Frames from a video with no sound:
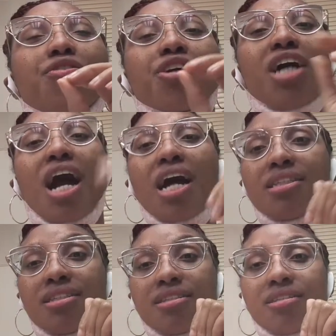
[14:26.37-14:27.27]

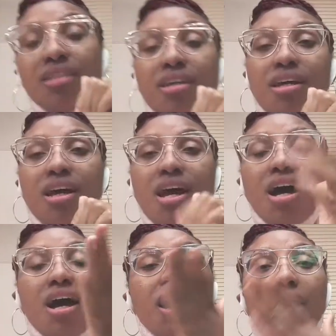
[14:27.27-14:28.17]
forgot
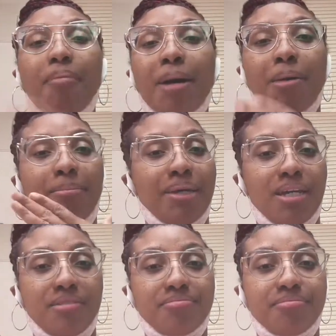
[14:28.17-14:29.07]
about
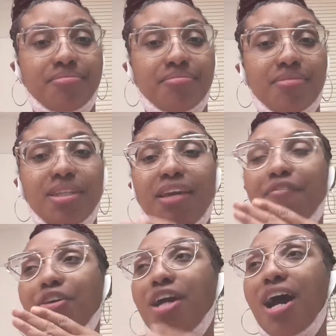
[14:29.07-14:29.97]
me. They
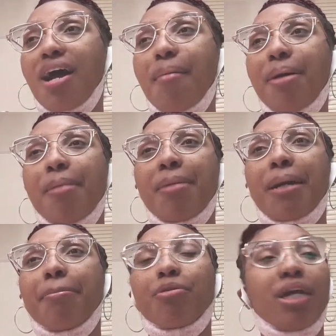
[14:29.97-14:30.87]
forgot about
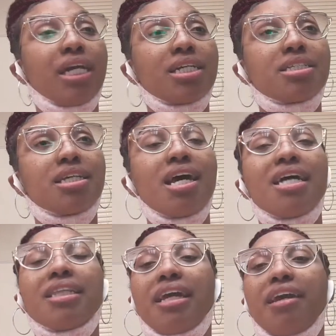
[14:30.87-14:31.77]
my breaks.
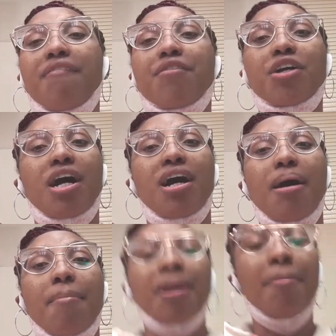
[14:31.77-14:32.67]
They forgot
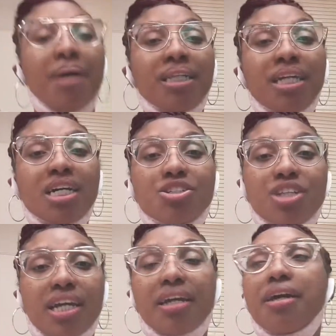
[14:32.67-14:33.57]
about my lunch.
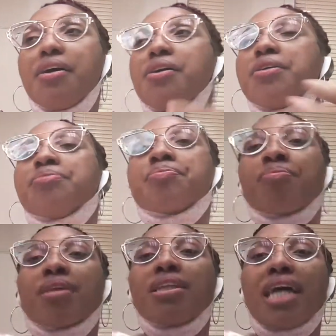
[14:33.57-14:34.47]
Like,
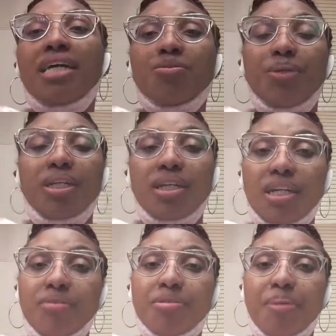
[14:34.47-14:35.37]
last week
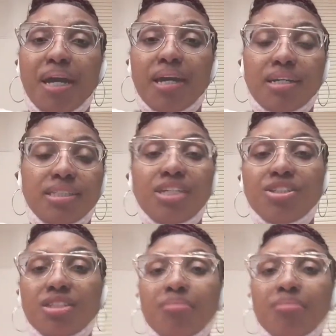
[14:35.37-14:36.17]
it was bad because they just